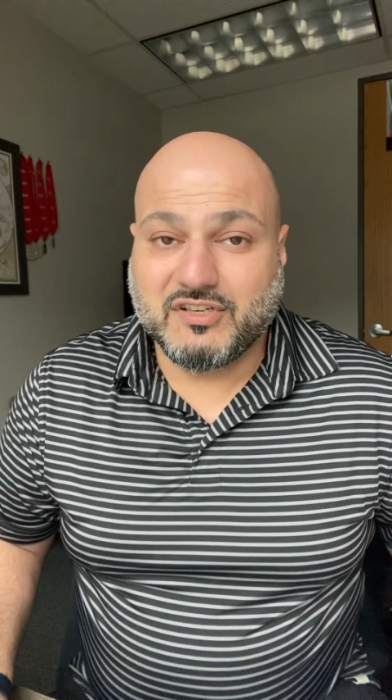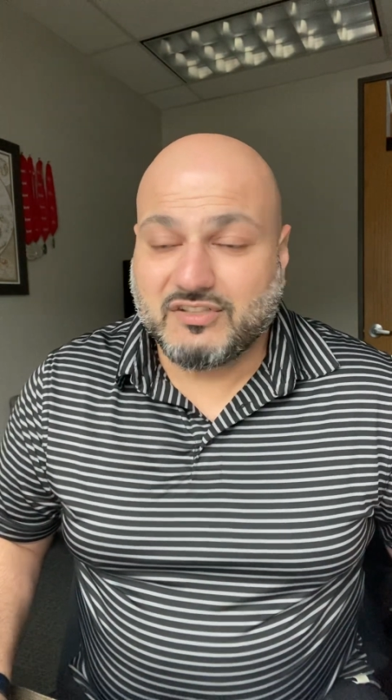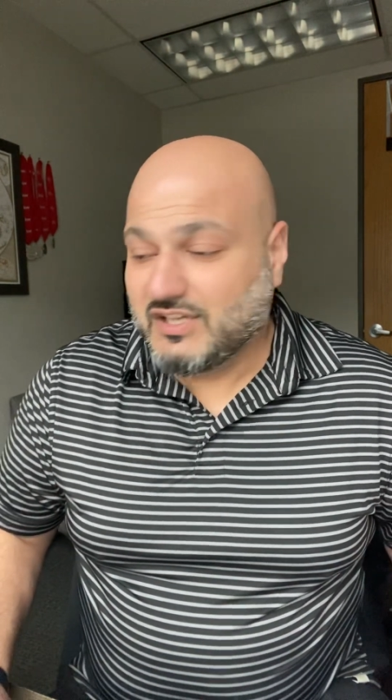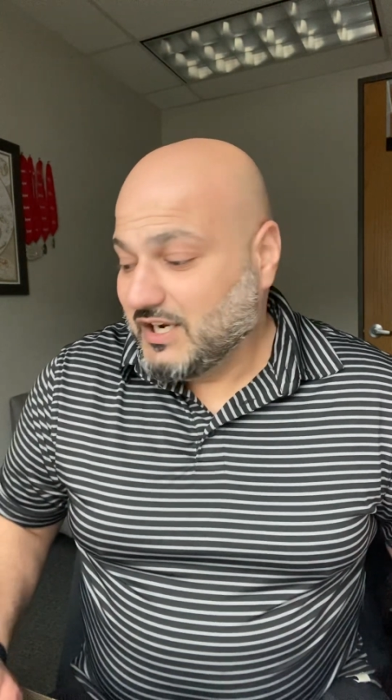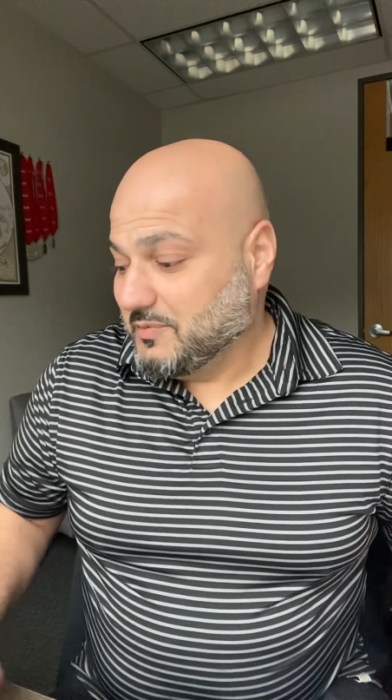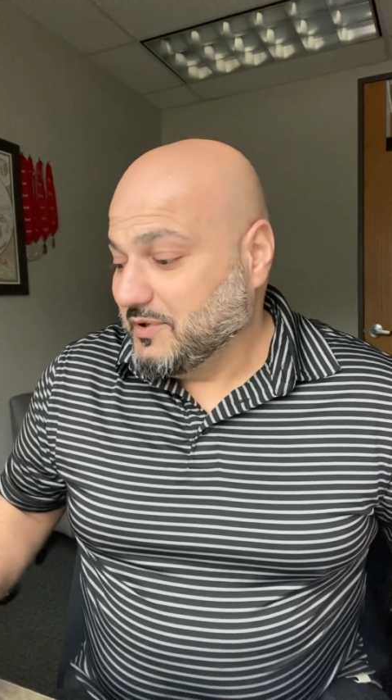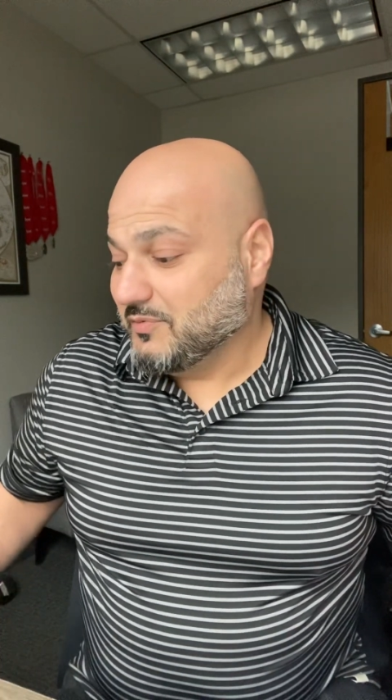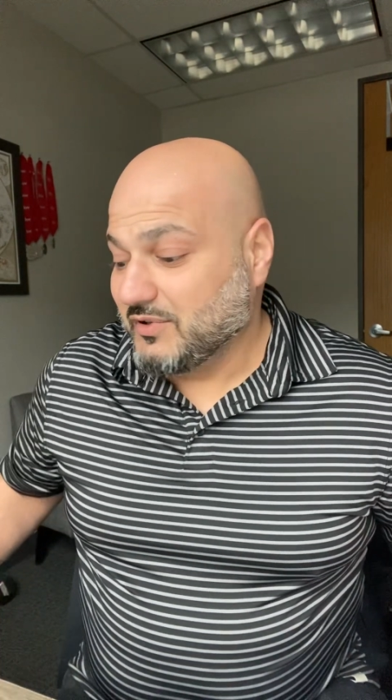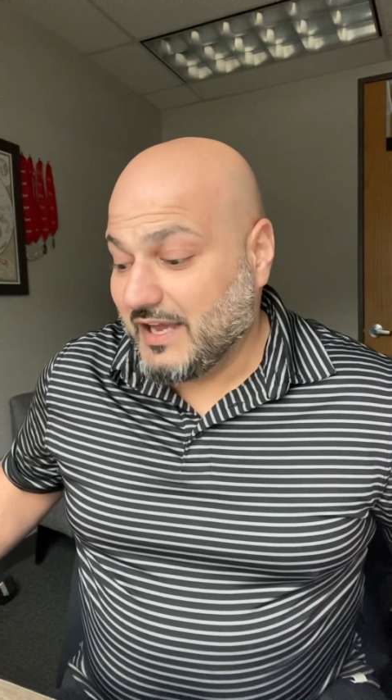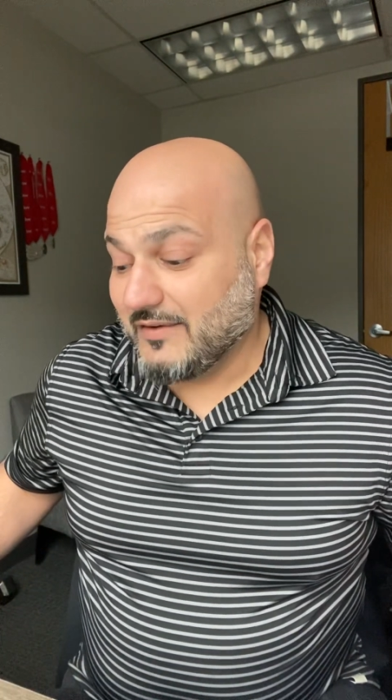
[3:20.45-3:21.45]
and a lot of
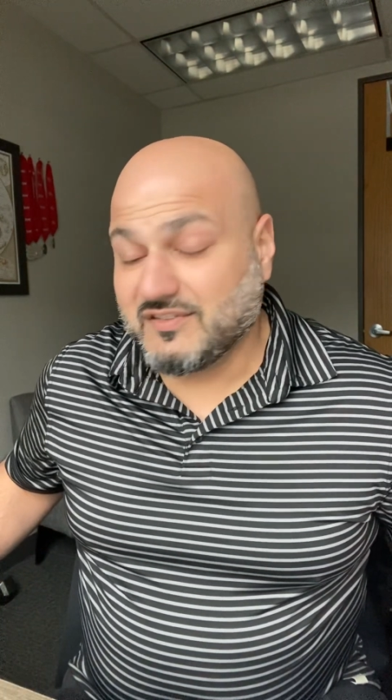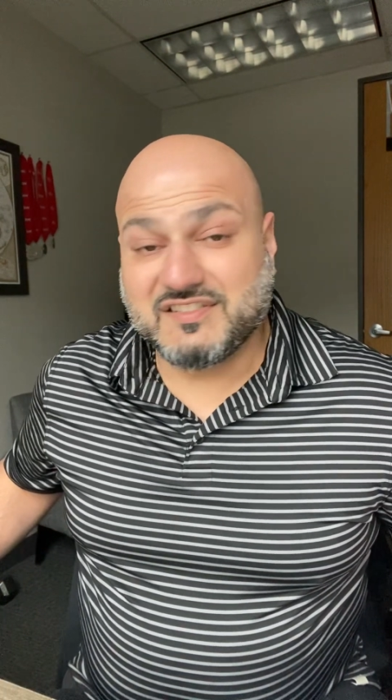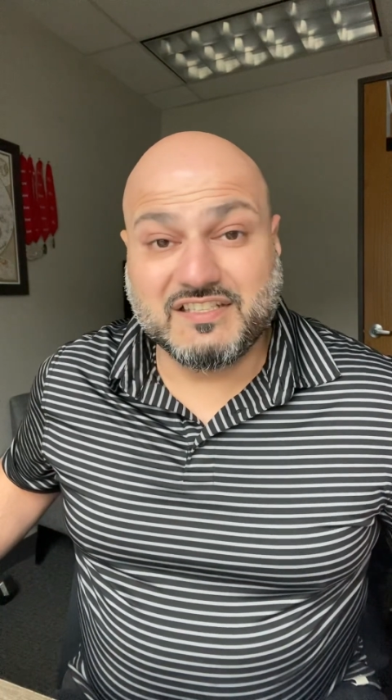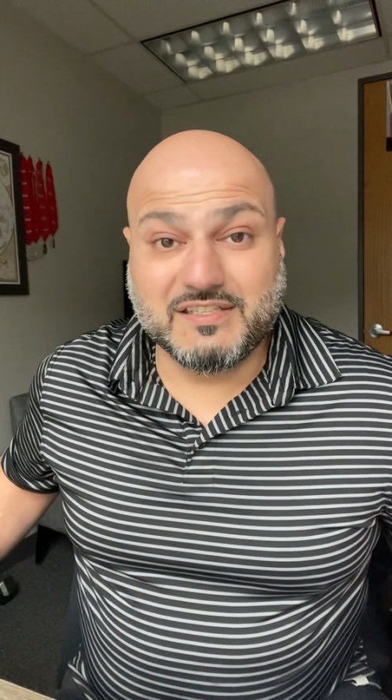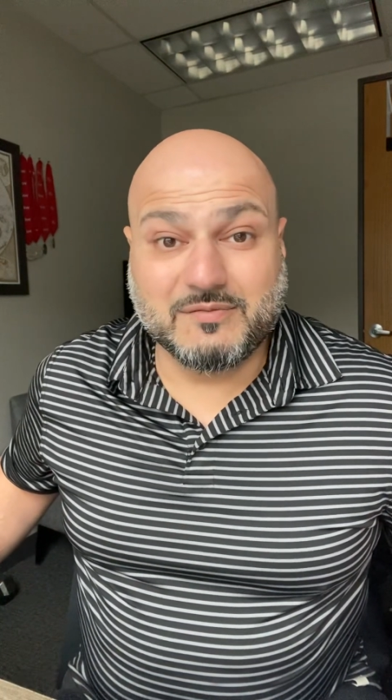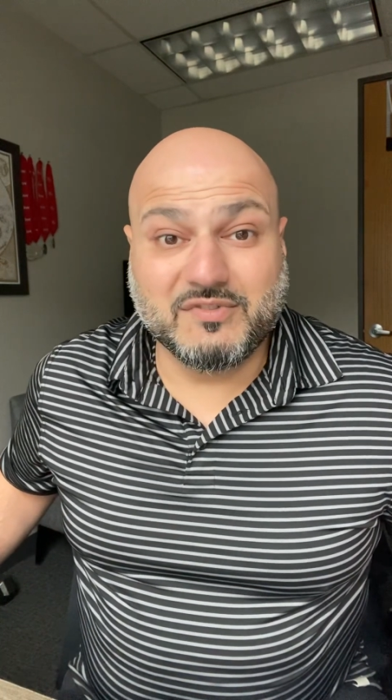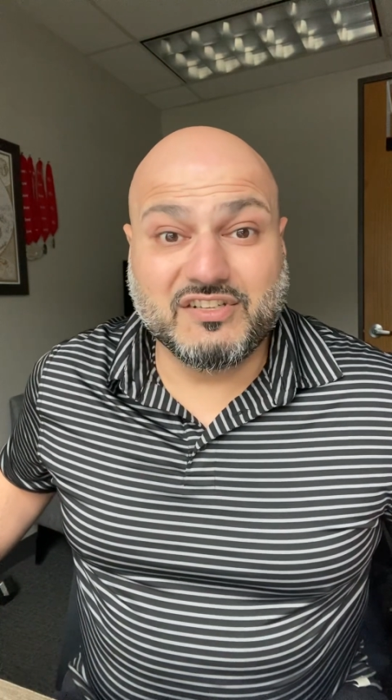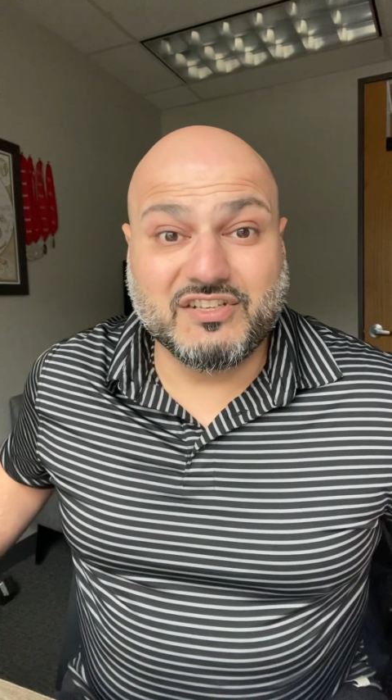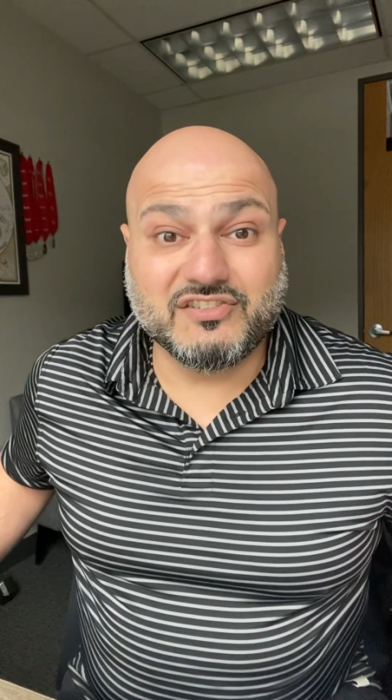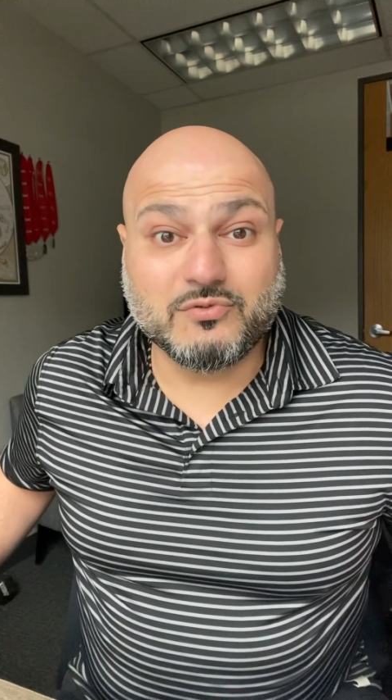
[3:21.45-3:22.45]
people haven't seen them in their